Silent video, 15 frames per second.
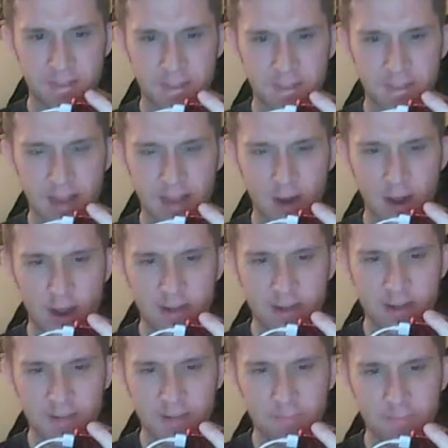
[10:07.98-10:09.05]
They are
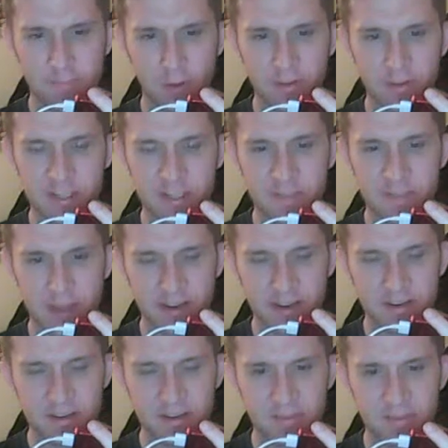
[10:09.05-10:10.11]
actually both
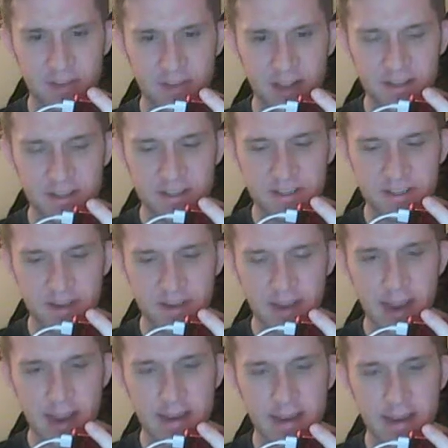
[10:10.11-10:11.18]
expected to play this
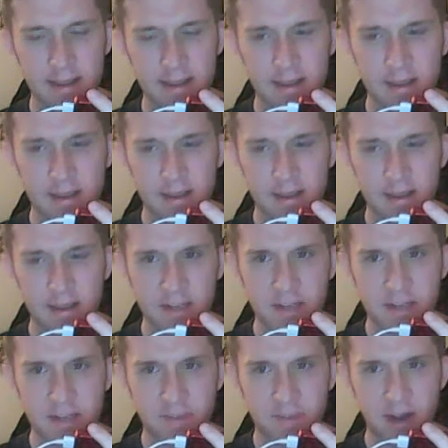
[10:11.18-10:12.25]
Sunday
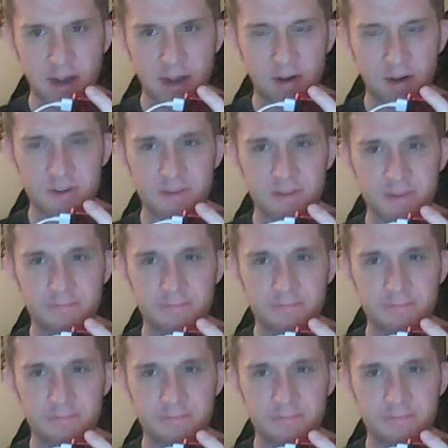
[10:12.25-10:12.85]
against the Bears.